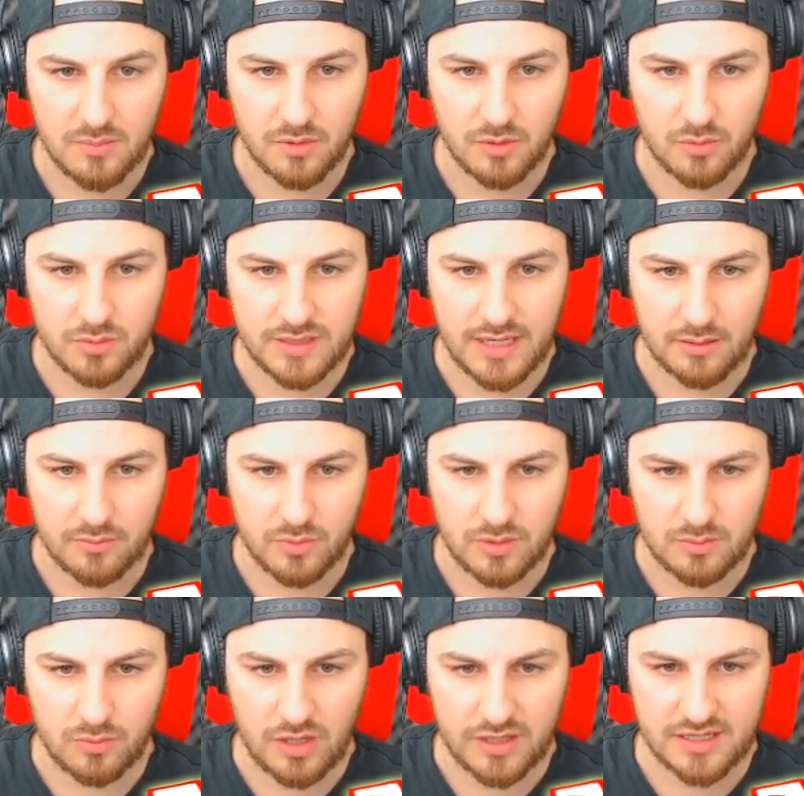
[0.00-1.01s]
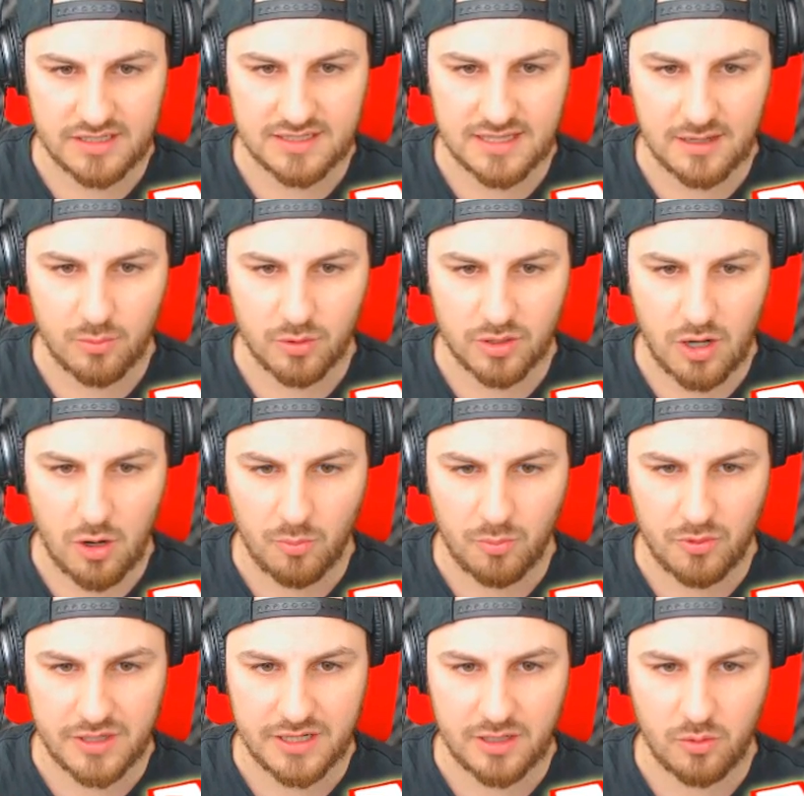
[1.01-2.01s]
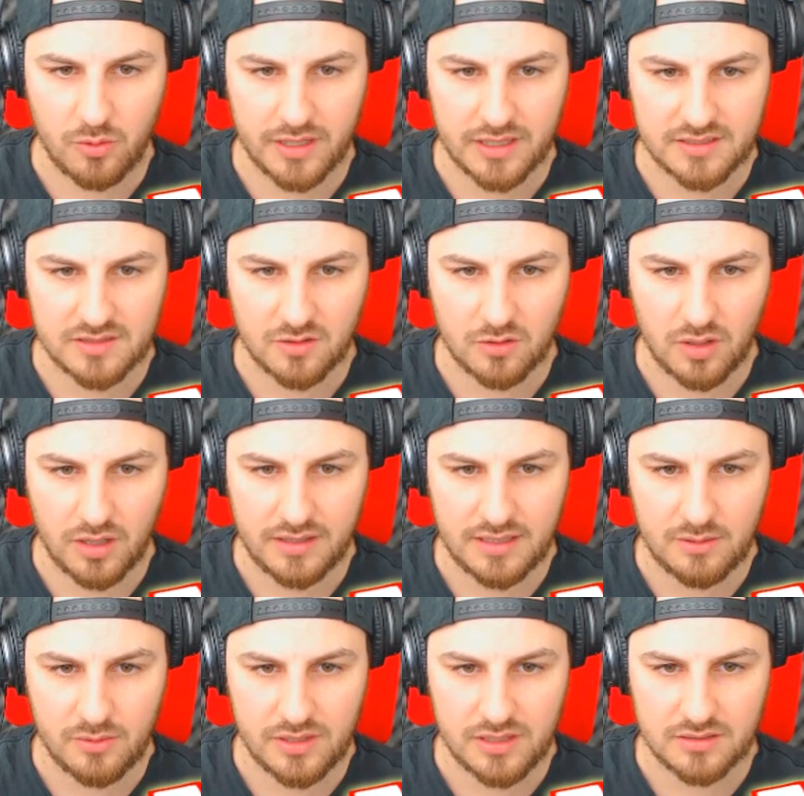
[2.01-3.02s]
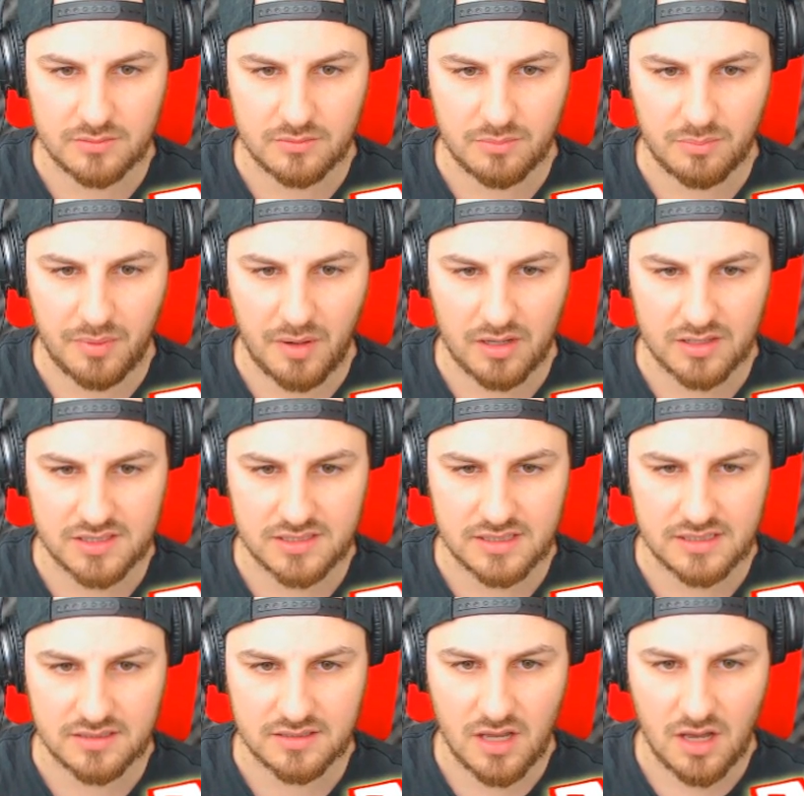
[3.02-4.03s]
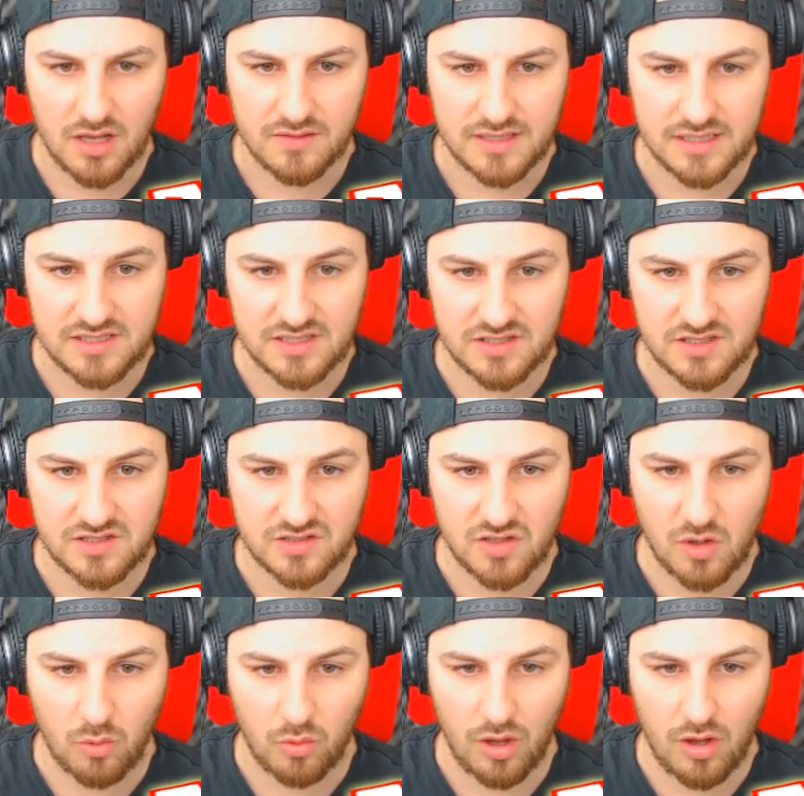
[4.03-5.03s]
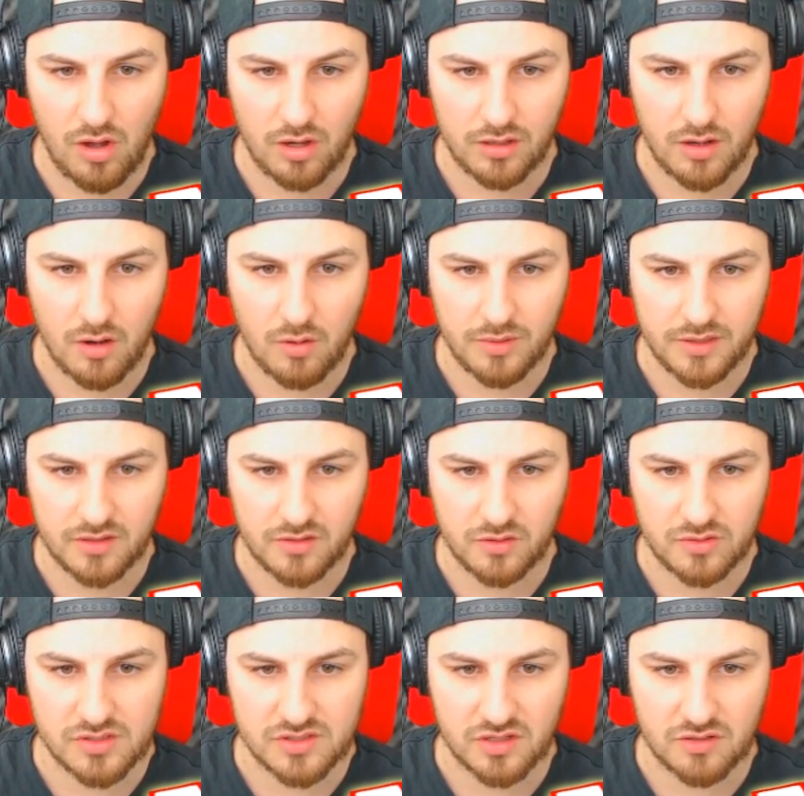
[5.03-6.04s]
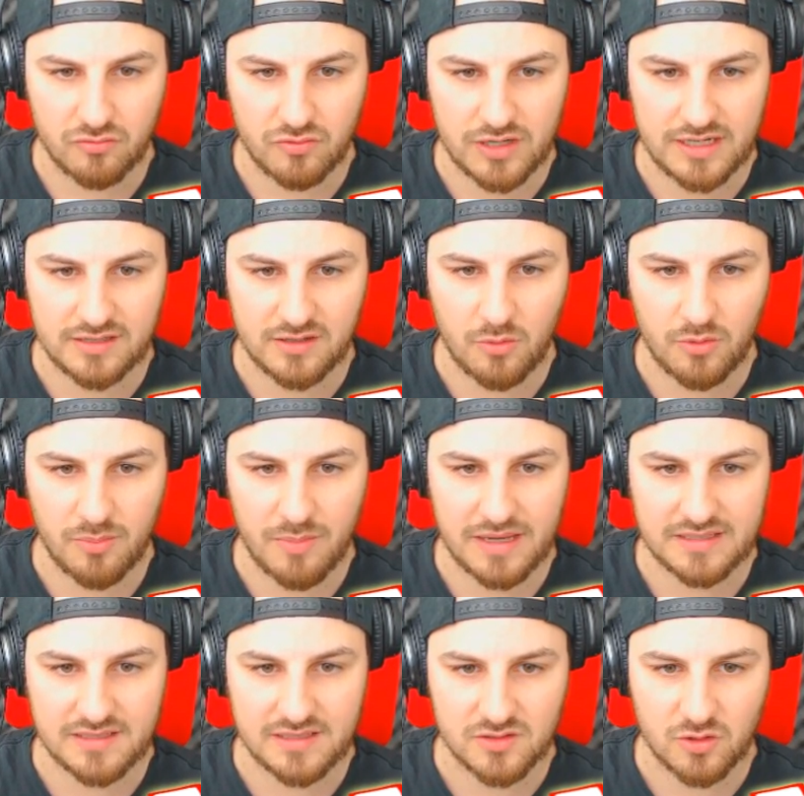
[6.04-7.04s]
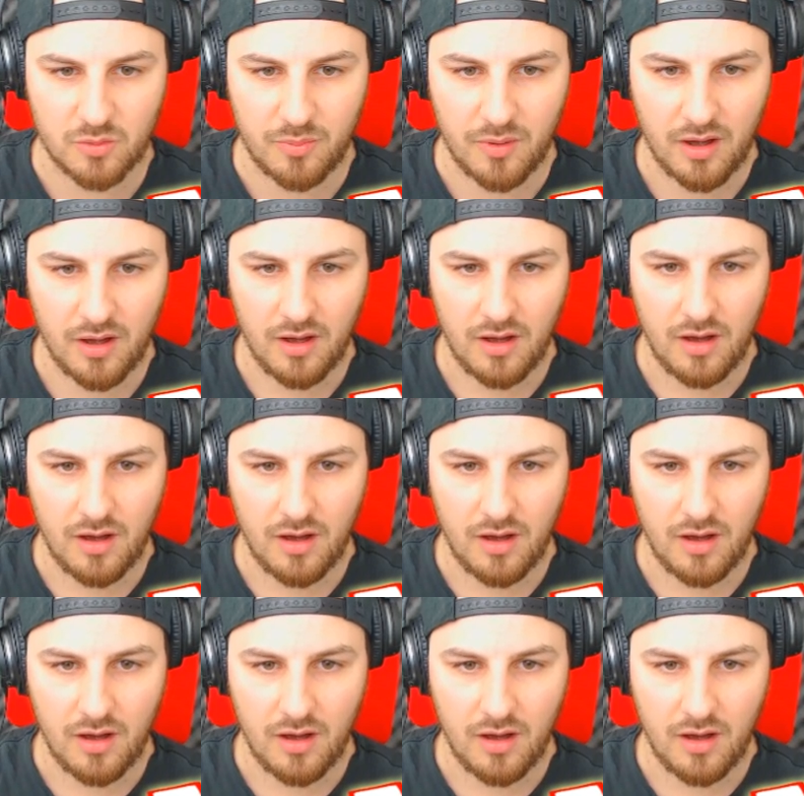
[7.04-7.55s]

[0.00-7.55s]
But yeah, like I said, we're going pretty quick, so I think we can boss this. This is so long. Oh my goodness, I really don't want to mess this up.